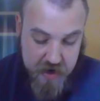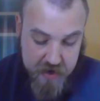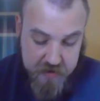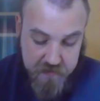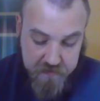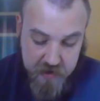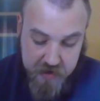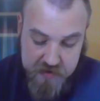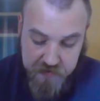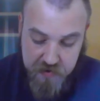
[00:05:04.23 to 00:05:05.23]
had the
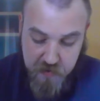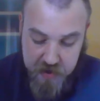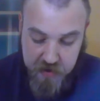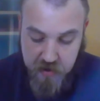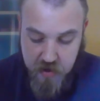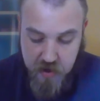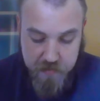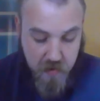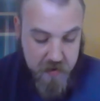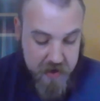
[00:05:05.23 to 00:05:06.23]
flux for a week,
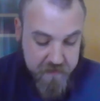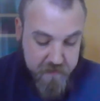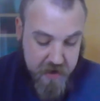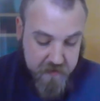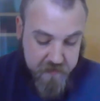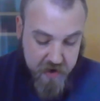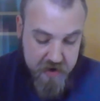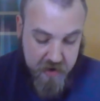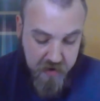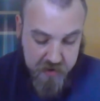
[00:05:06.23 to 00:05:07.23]
but we have been
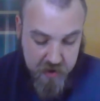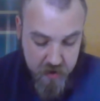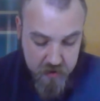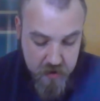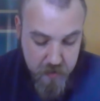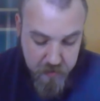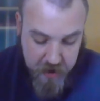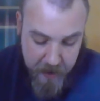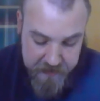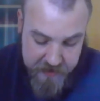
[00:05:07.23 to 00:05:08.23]
very healthy.
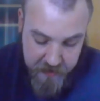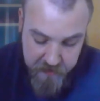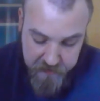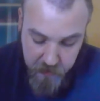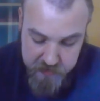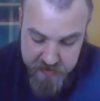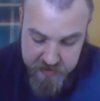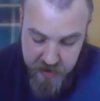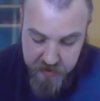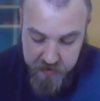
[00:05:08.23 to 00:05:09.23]
Perhaps that revolting
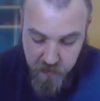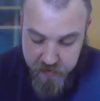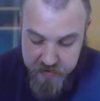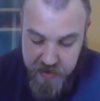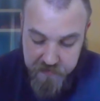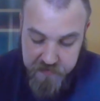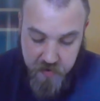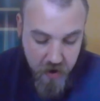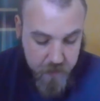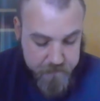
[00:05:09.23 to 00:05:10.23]
tonic works
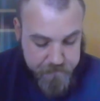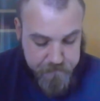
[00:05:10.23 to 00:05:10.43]
after all.